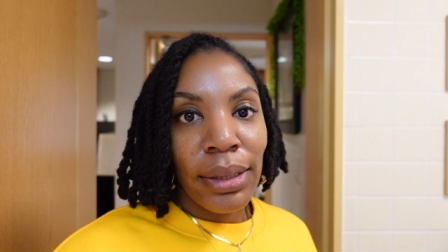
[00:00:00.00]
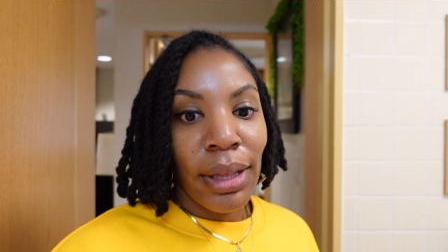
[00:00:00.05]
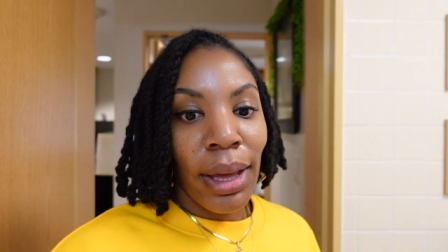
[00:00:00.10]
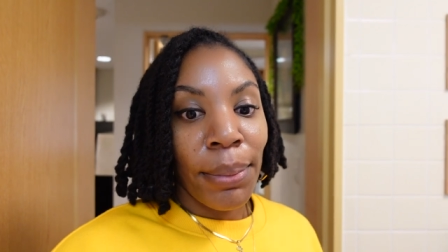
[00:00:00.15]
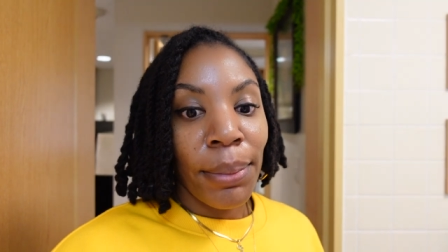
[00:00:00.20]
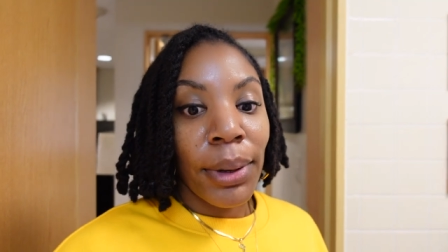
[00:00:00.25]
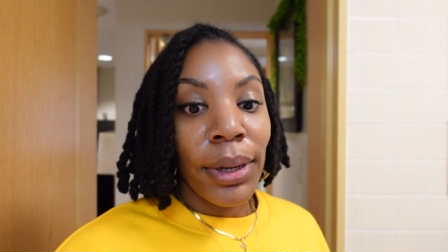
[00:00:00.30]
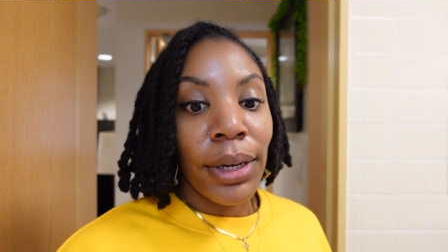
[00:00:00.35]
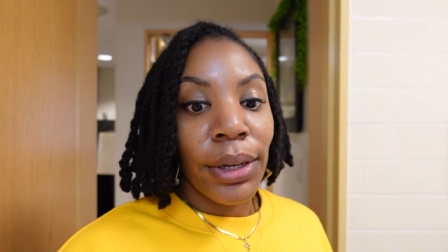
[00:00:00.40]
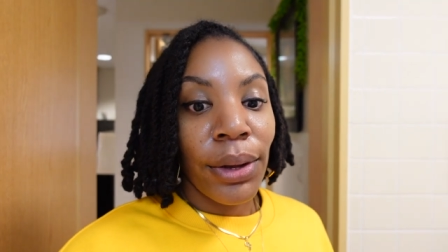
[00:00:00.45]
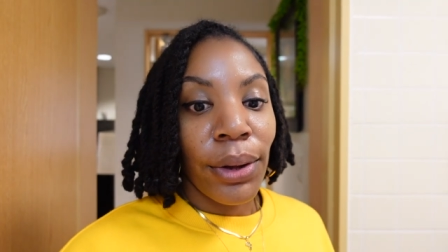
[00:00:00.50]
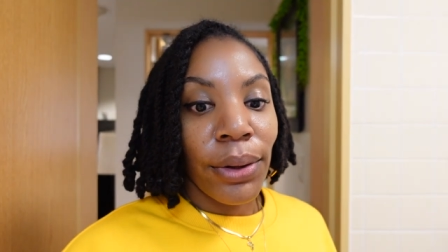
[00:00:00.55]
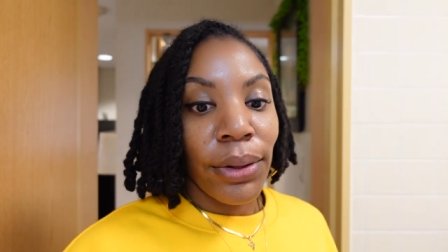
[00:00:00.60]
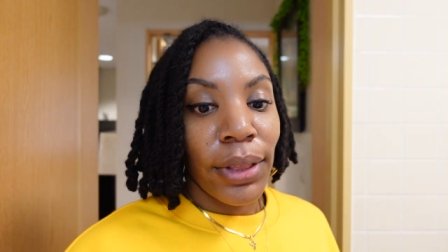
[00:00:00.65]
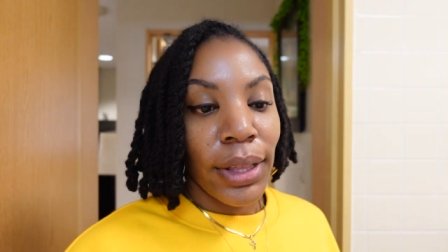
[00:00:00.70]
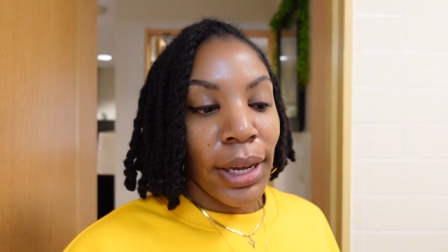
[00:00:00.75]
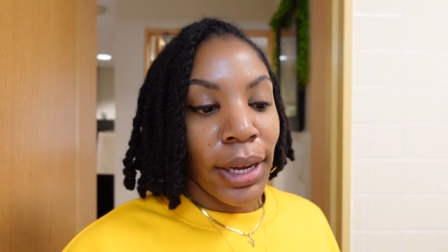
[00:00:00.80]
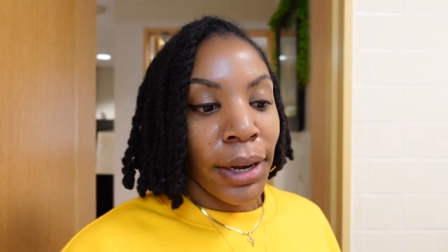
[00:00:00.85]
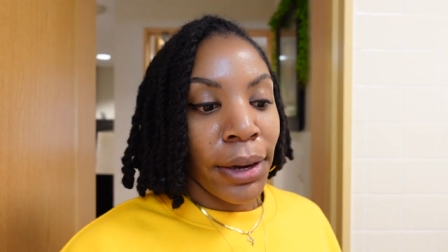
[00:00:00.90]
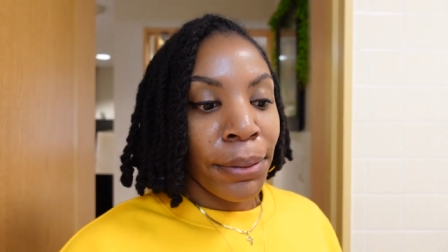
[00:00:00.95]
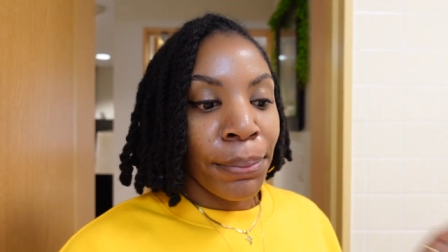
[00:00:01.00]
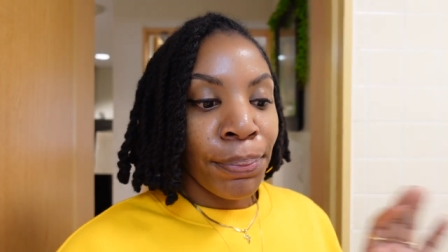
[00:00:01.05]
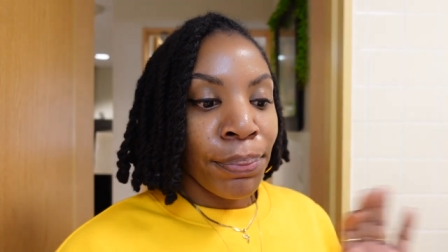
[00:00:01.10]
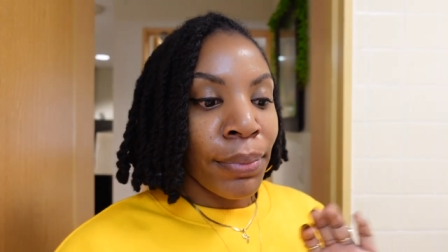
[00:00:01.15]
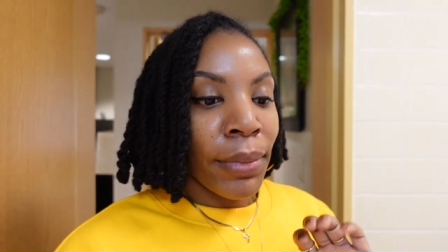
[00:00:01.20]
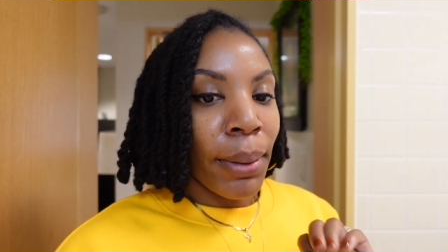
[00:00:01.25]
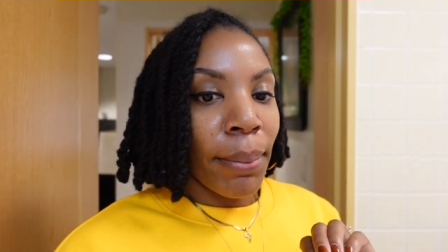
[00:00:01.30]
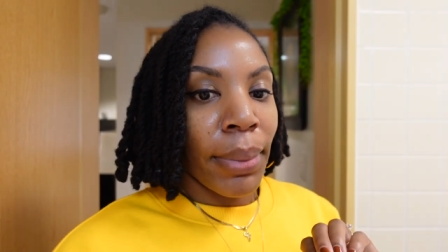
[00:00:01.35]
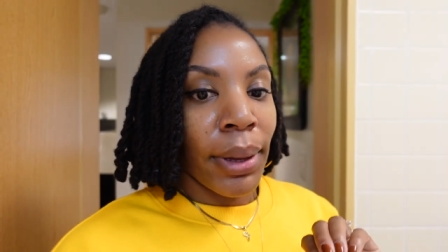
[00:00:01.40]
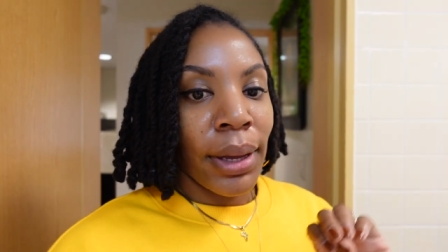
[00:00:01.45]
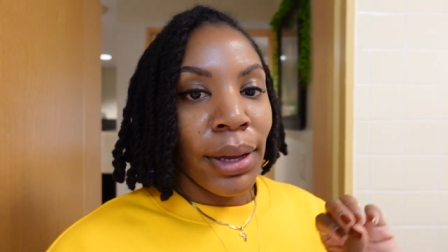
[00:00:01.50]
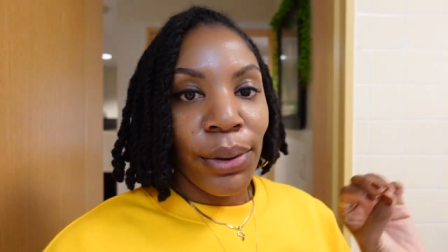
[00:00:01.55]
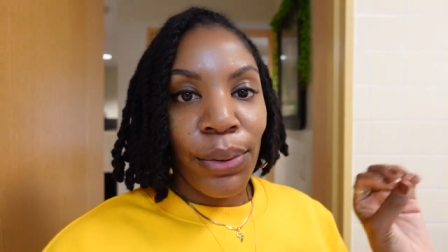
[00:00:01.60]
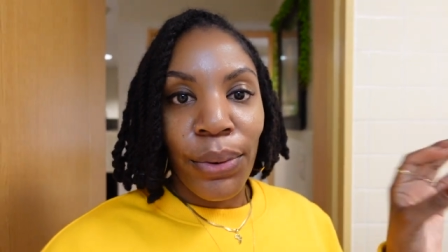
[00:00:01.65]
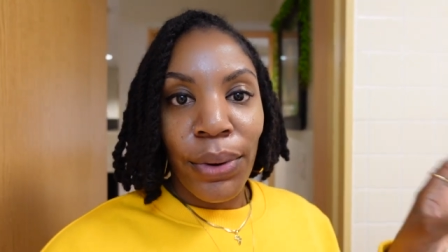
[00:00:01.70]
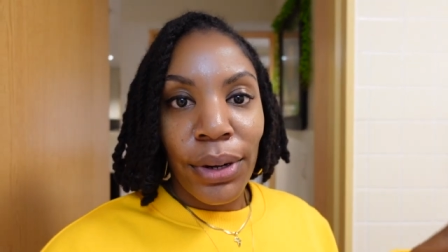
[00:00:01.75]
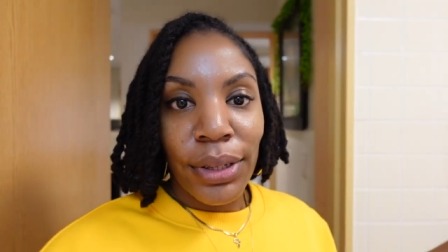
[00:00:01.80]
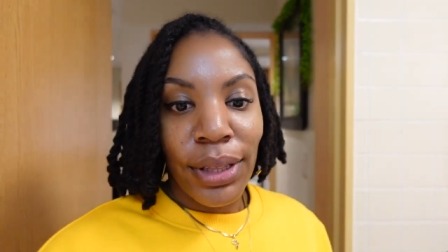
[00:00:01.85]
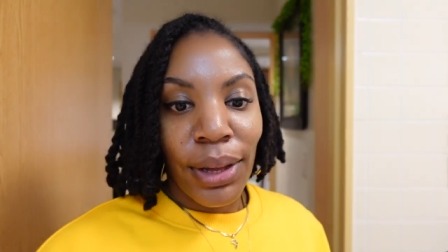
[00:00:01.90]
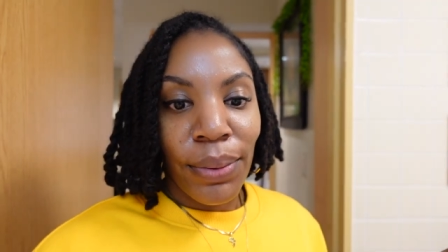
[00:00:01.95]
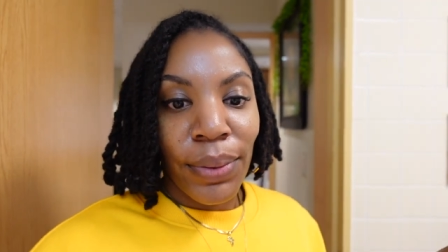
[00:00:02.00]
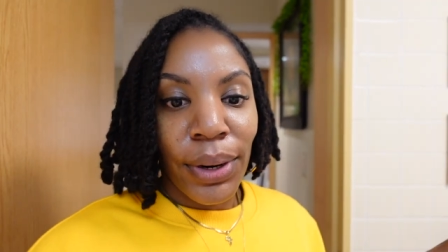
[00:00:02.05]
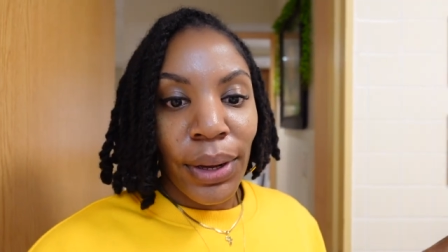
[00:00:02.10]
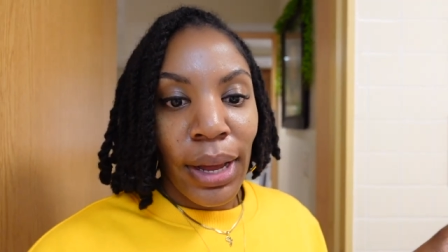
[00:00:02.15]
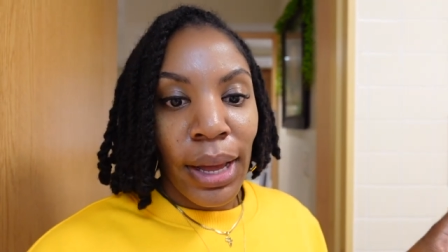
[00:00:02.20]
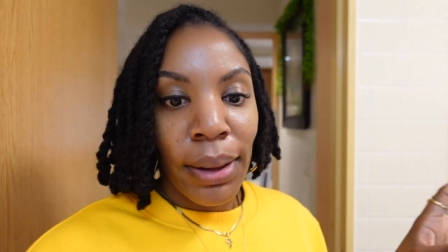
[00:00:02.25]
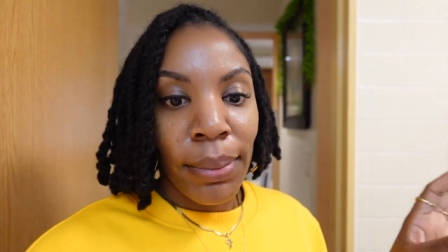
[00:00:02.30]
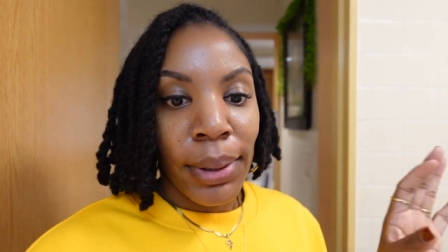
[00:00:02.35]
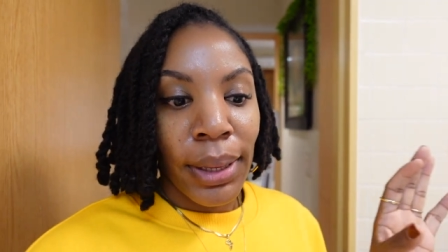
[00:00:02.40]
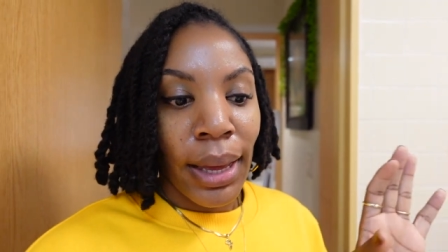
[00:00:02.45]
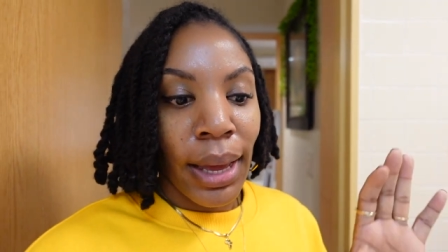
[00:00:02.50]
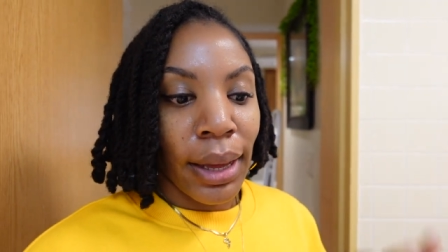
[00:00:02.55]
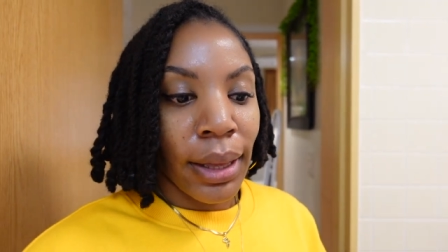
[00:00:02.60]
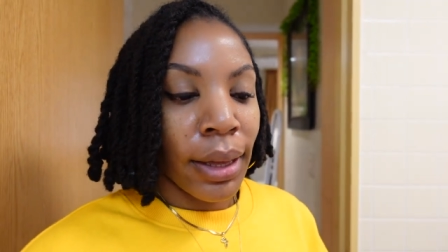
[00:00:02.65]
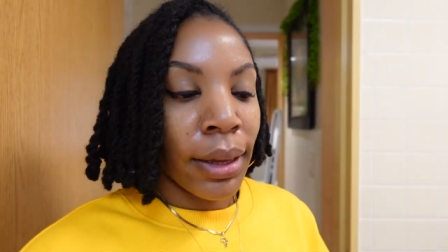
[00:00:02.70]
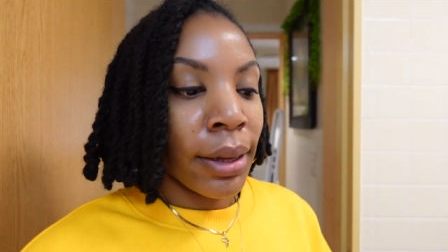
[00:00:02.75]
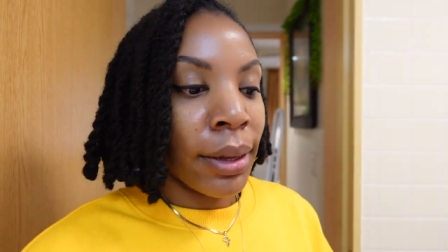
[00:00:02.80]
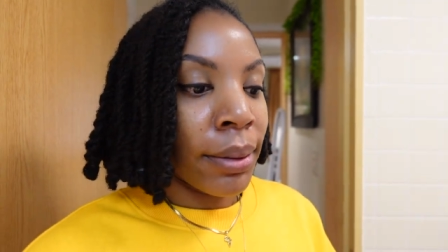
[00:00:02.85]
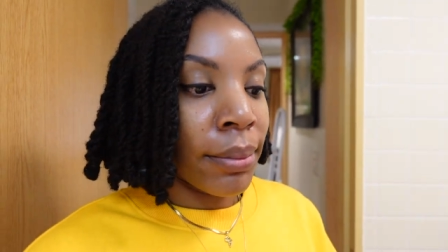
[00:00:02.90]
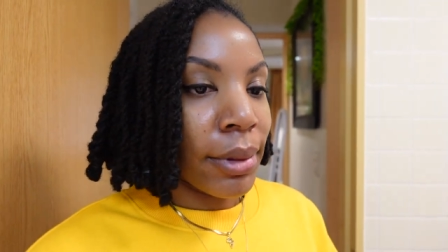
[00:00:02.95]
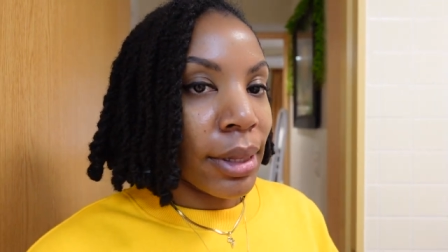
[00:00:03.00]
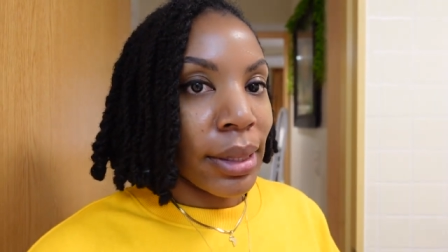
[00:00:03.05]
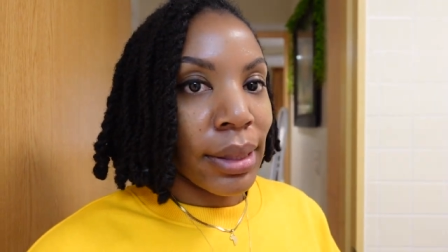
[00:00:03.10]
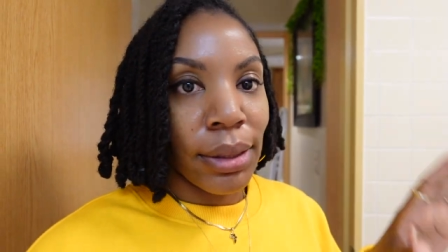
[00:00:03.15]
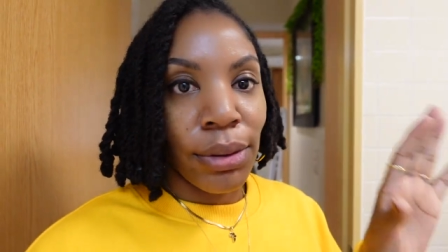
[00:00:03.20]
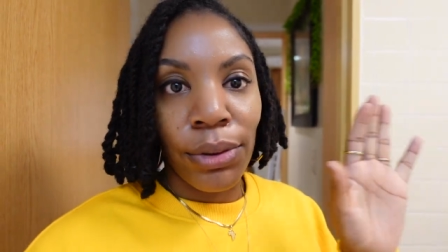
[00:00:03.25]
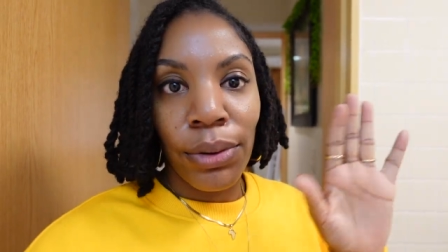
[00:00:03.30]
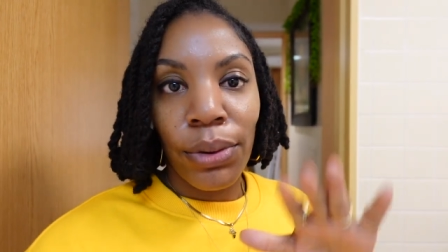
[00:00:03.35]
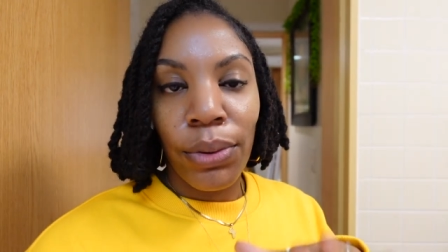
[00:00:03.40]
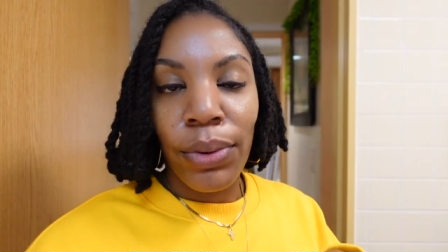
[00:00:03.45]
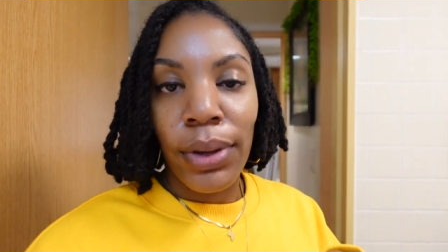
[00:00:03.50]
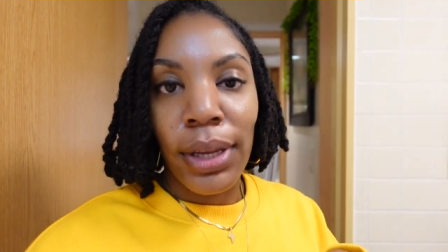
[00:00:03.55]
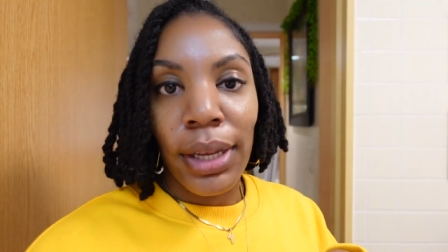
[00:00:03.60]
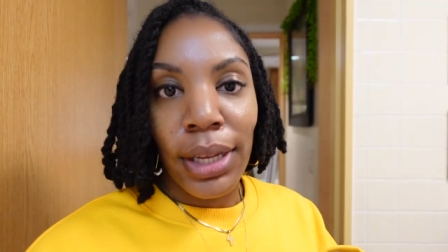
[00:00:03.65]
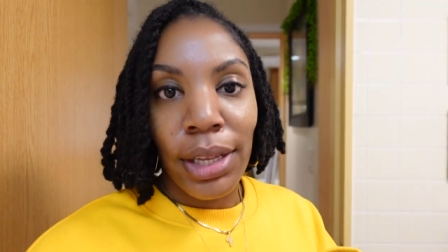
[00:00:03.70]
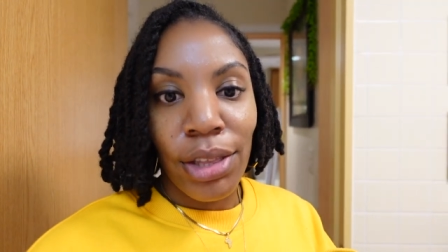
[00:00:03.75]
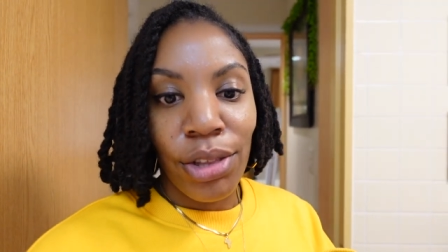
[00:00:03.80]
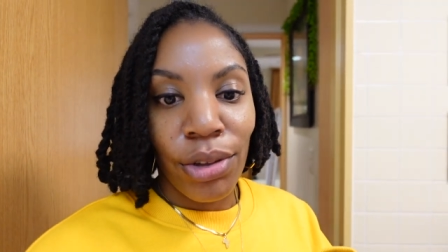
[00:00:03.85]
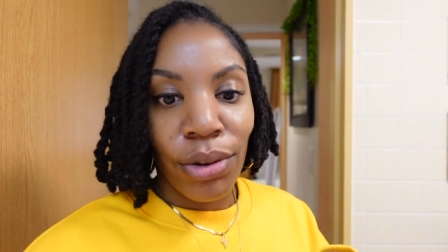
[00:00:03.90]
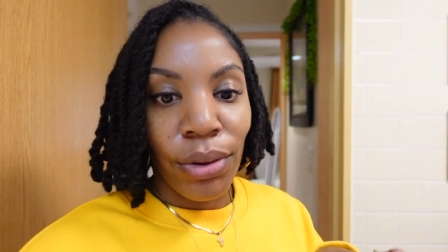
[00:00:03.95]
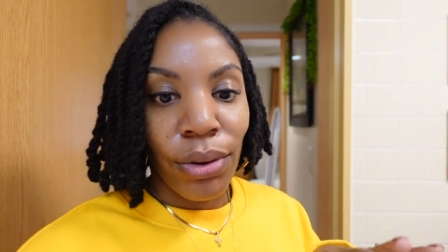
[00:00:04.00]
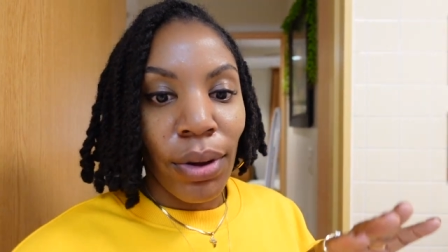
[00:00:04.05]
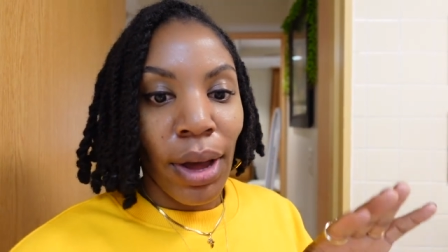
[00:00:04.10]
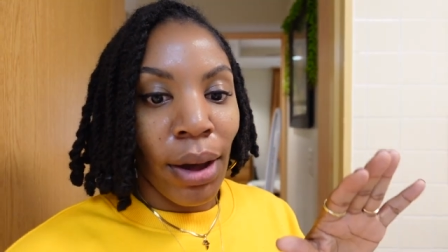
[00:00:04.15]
so I'm going to go there. But of course I want to come in, just do a quick intro.